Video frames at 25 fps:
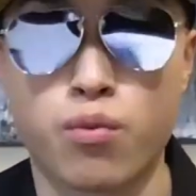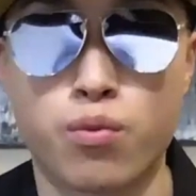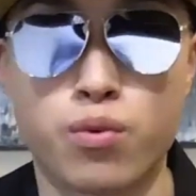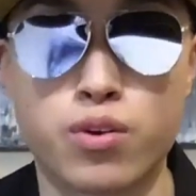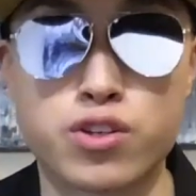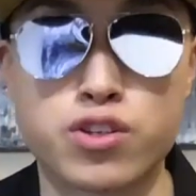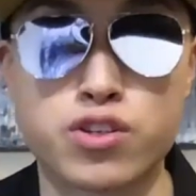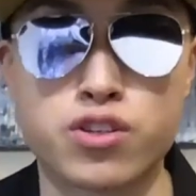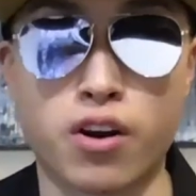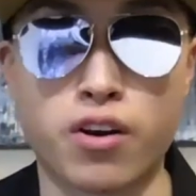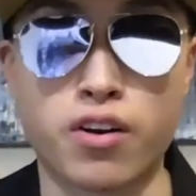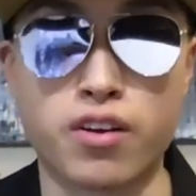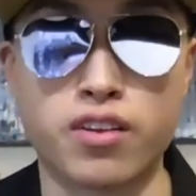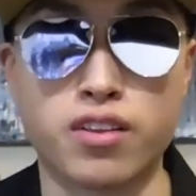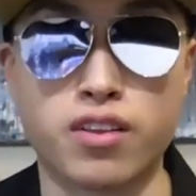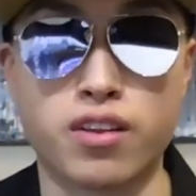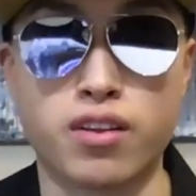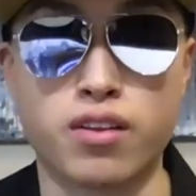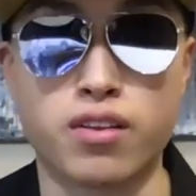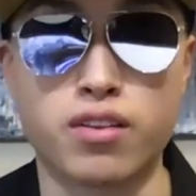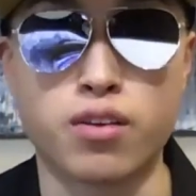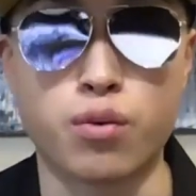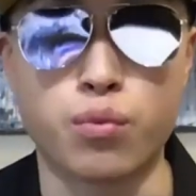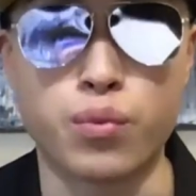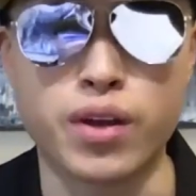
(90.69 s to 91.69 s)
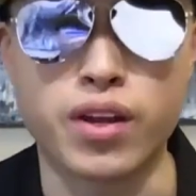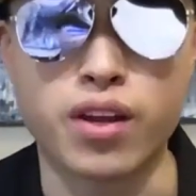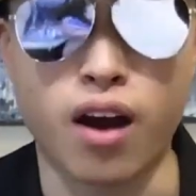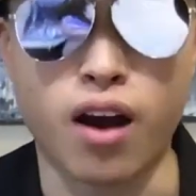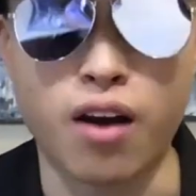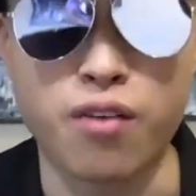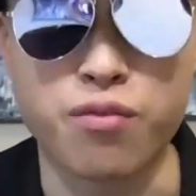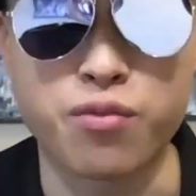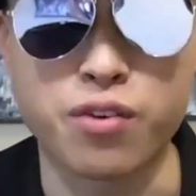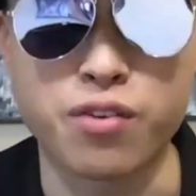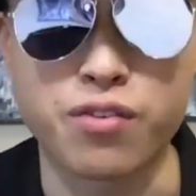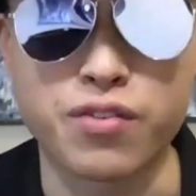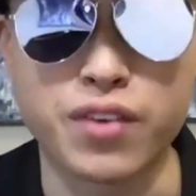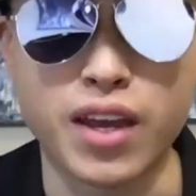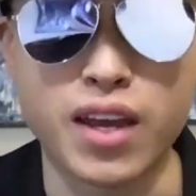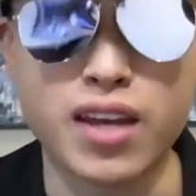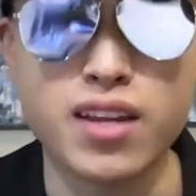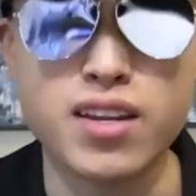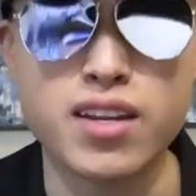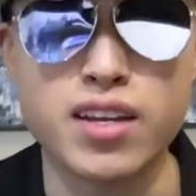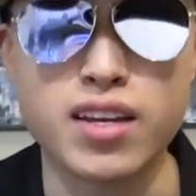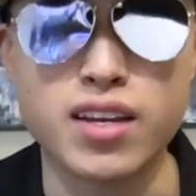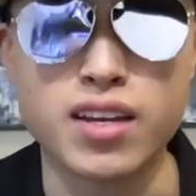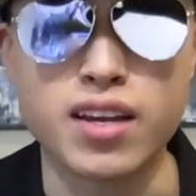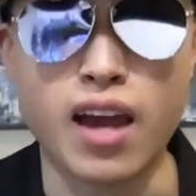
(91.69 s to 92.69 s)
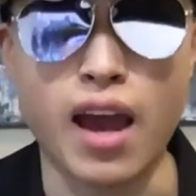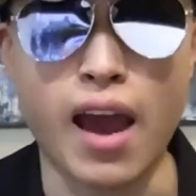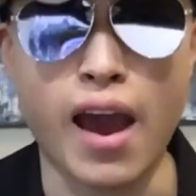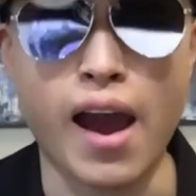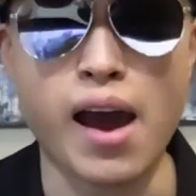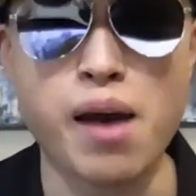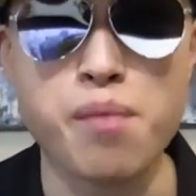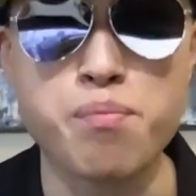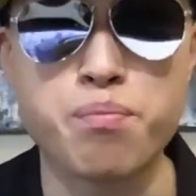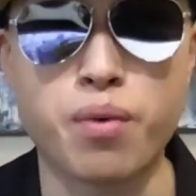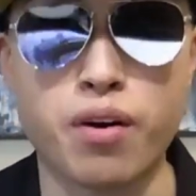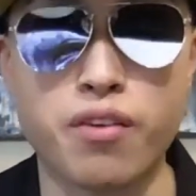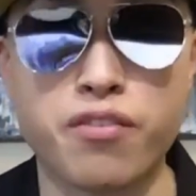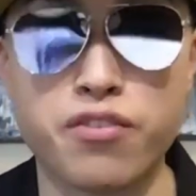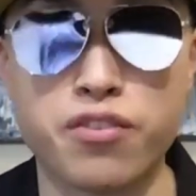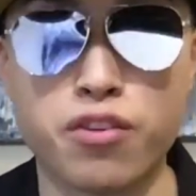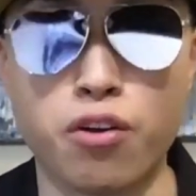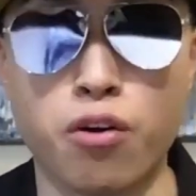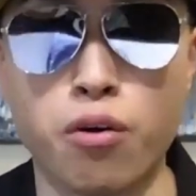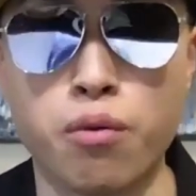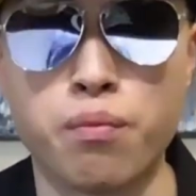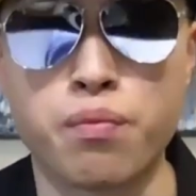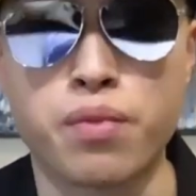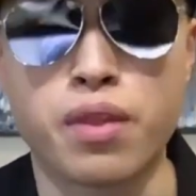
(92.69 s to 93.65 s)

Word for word: We're starting the week off with Indy at Buffalo